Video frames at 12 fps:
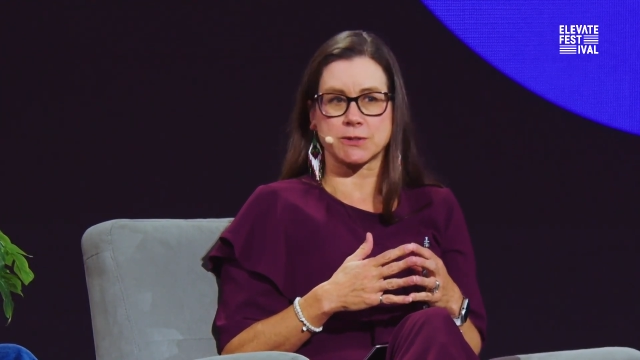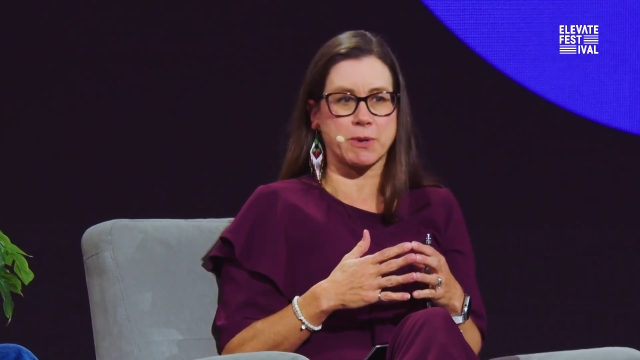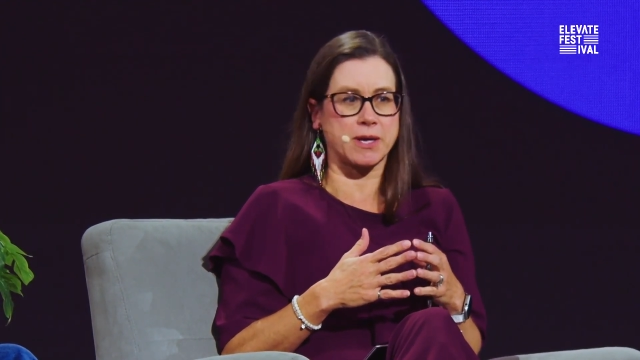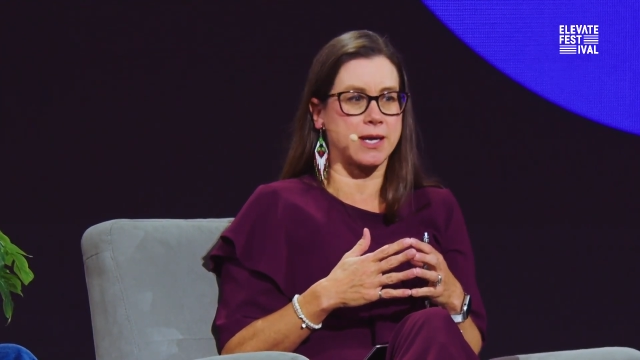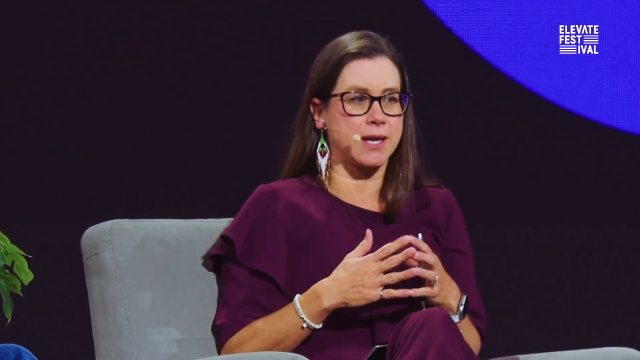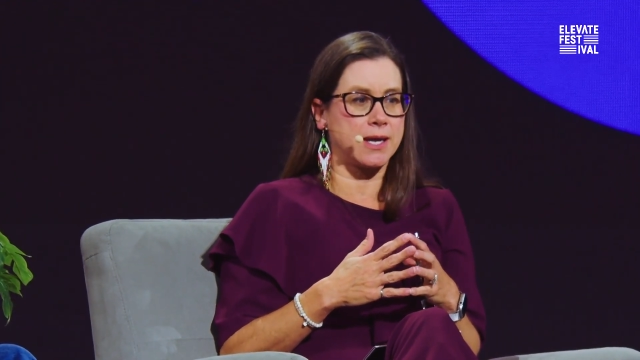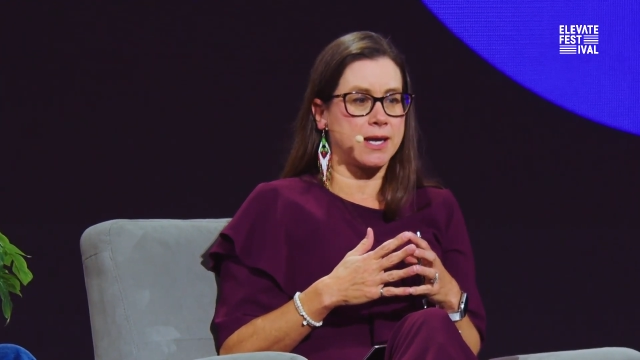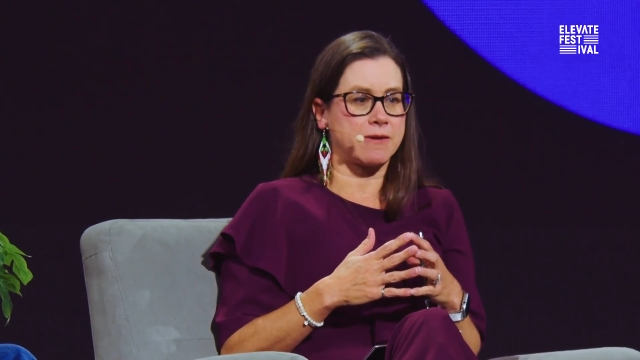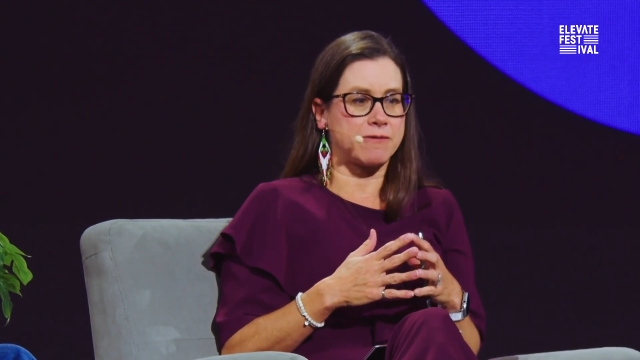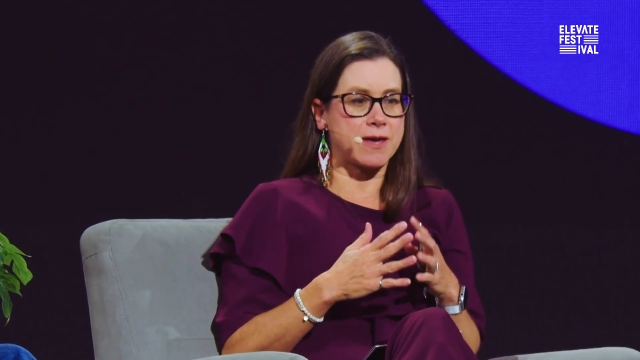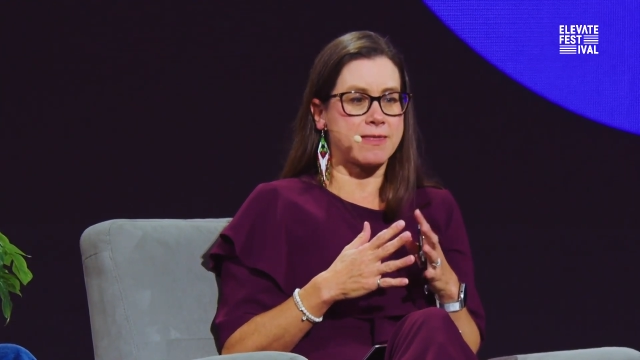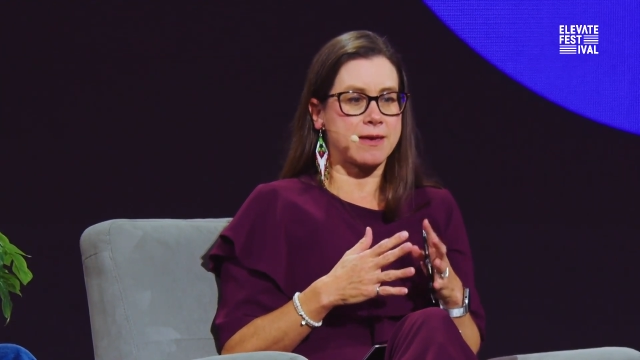But
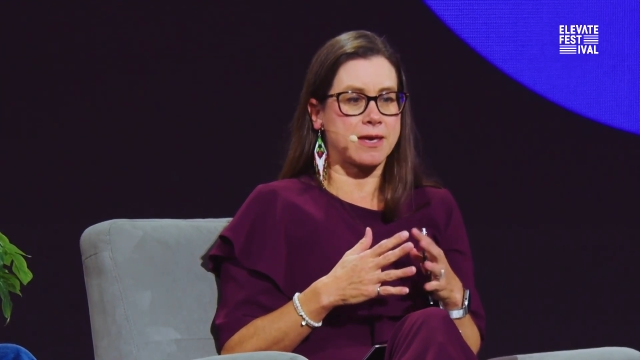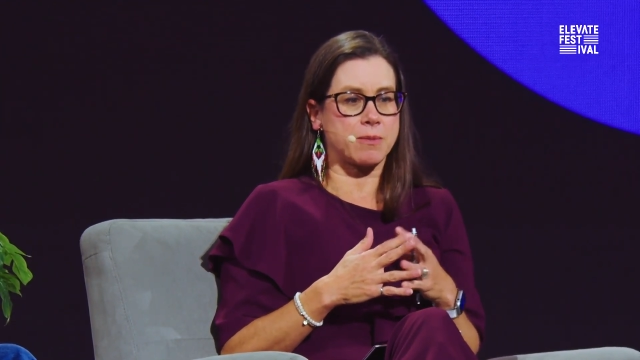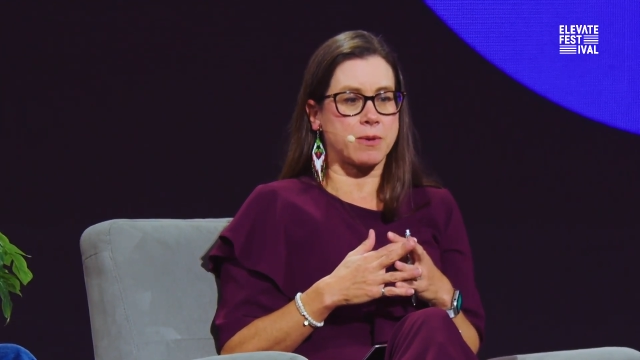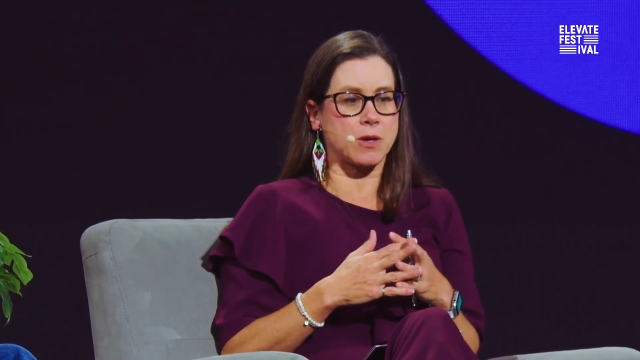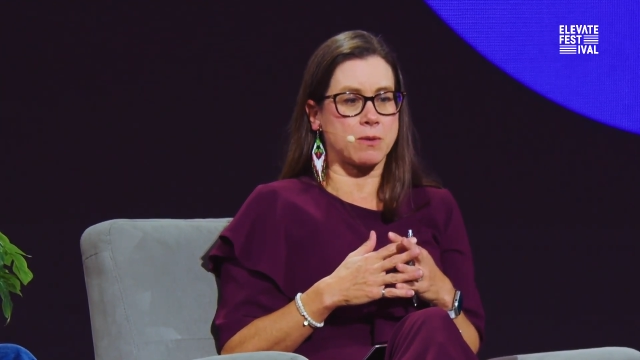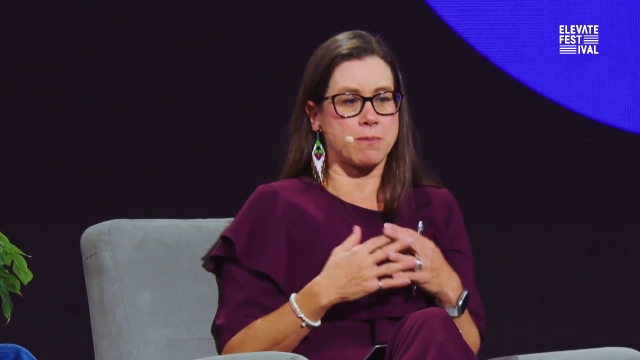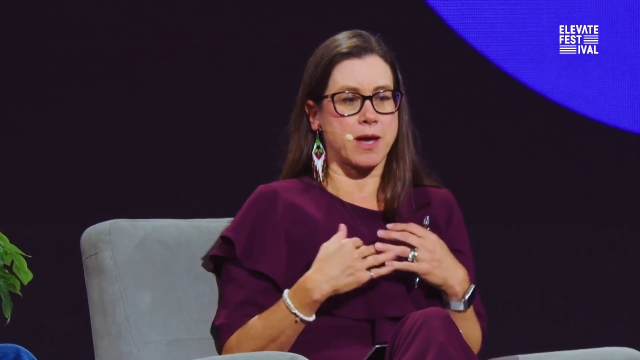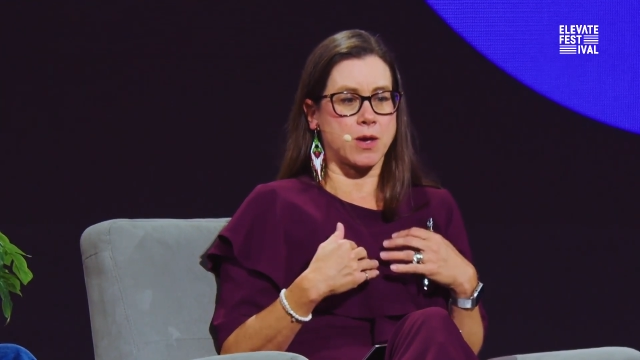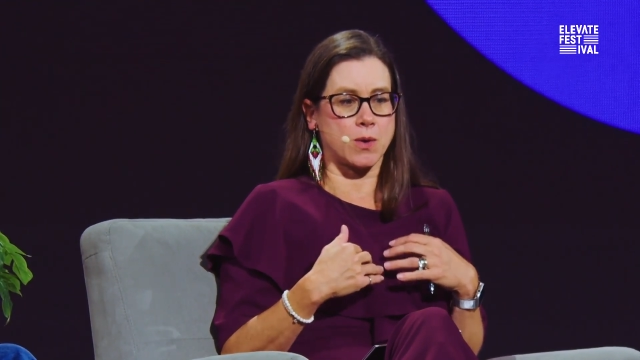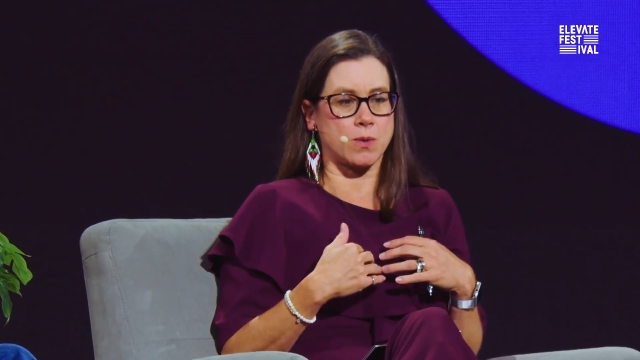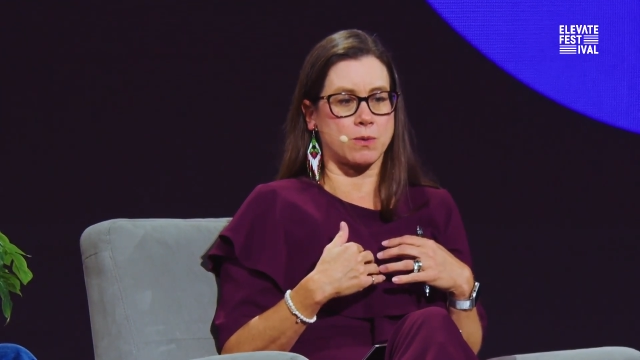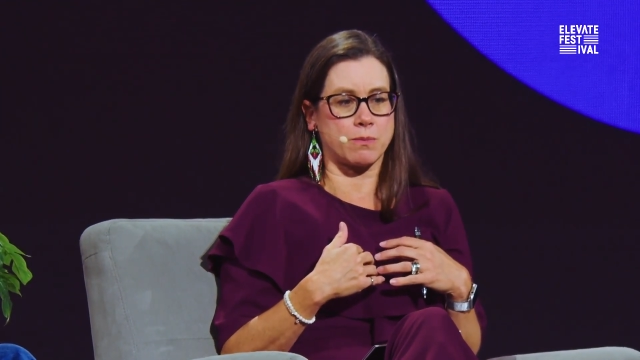if I think about my
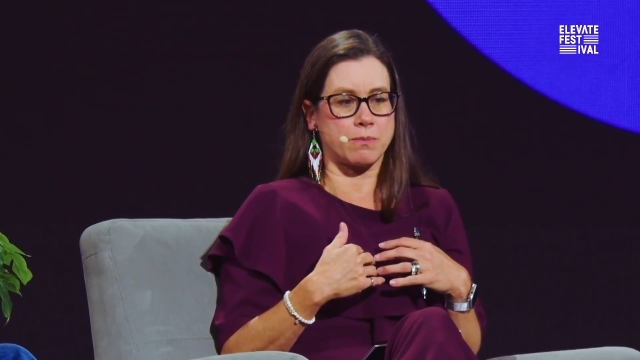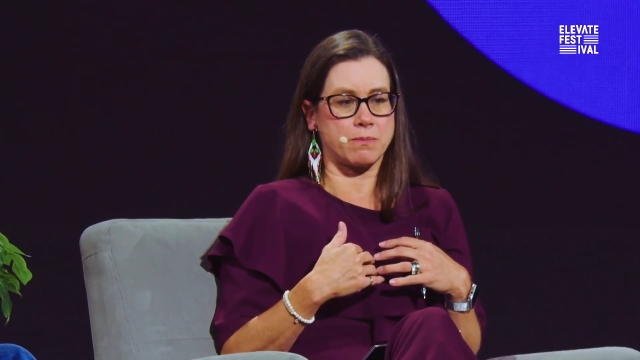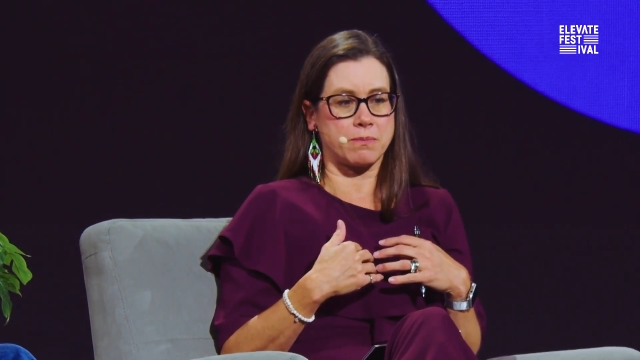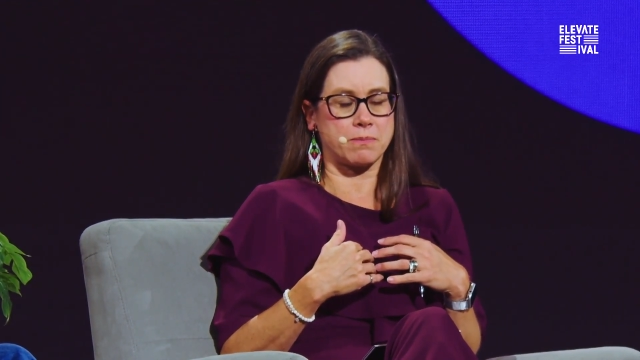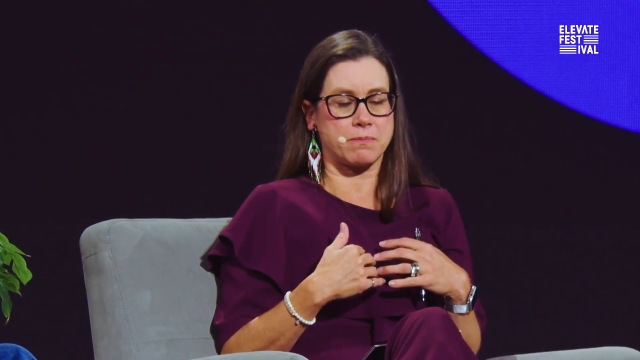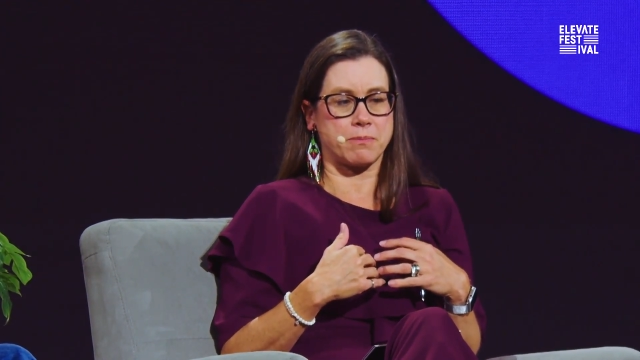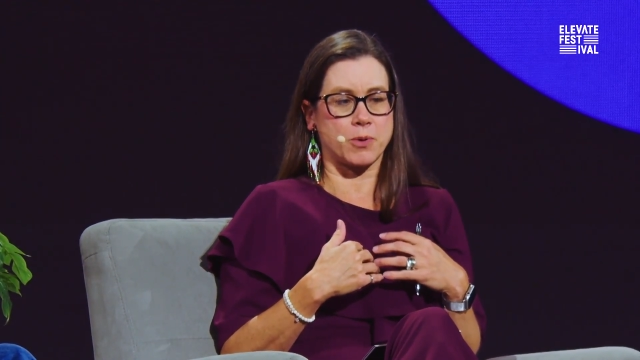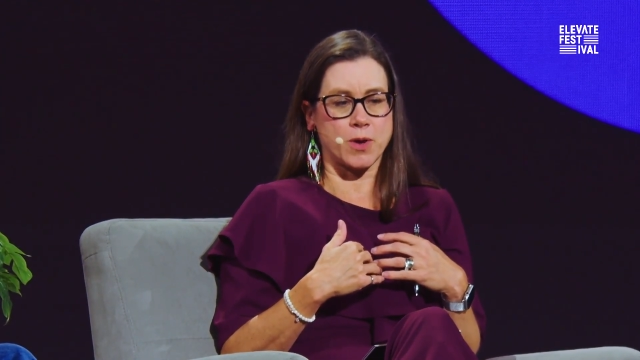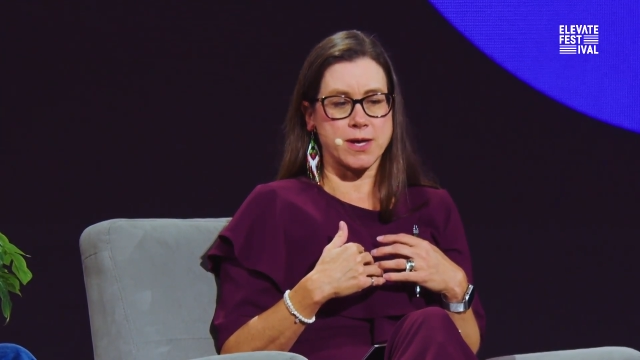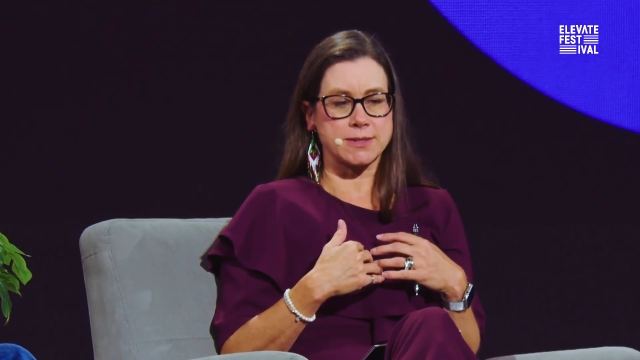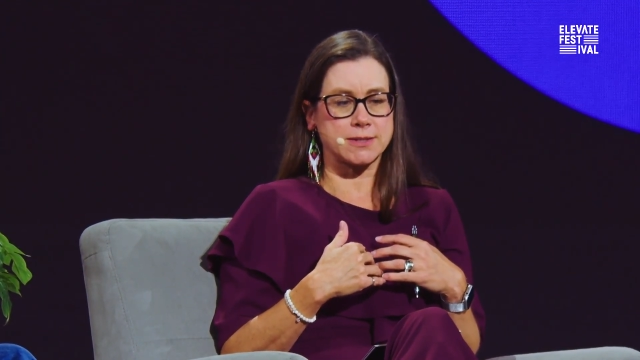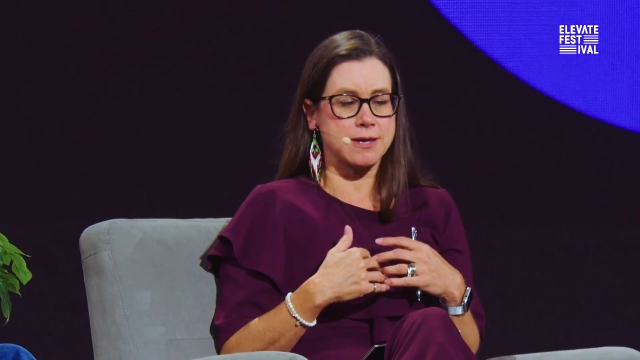own
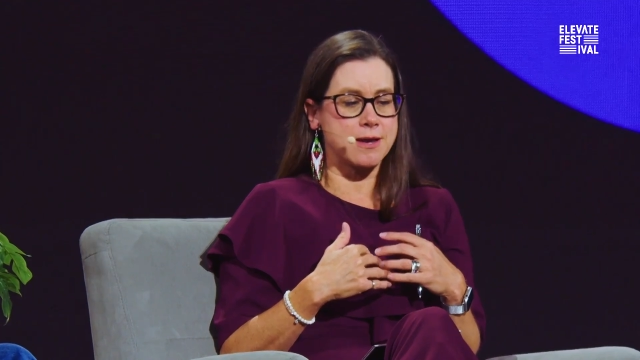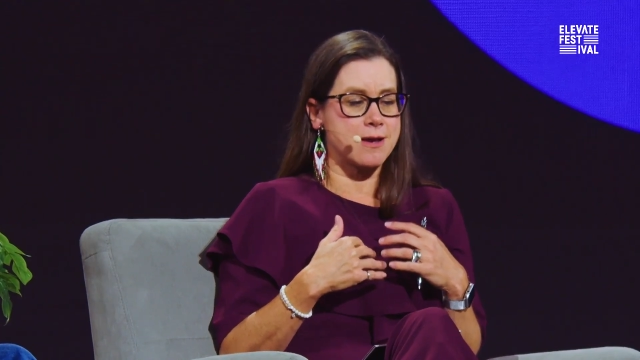boys,